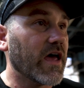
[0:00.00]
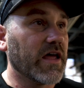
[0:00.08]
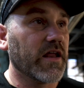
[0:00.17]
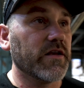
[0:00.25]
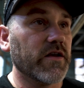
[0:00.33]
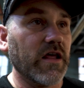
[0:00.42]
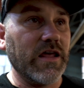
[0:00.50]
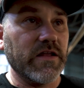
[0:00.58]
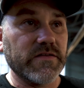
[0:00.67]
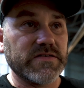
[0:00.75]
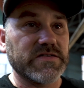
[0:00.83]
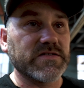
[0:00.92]
and
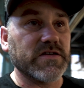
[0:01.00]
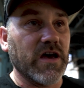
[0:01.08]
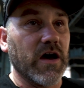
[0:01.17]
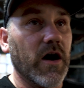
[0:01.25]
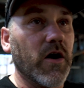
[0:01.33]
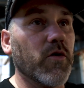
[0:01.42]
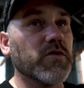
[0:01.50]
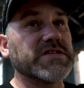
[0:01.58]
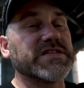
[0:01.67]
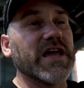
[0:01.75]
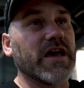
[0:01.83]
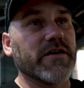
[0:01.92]
it's a whole
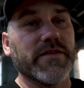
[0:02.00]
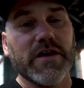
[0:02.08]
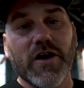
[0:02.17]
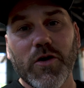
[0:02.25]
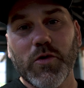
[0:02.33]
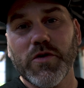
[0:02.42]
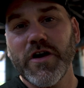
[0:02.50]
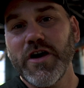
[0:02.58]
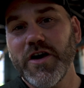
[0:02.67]
stack of the old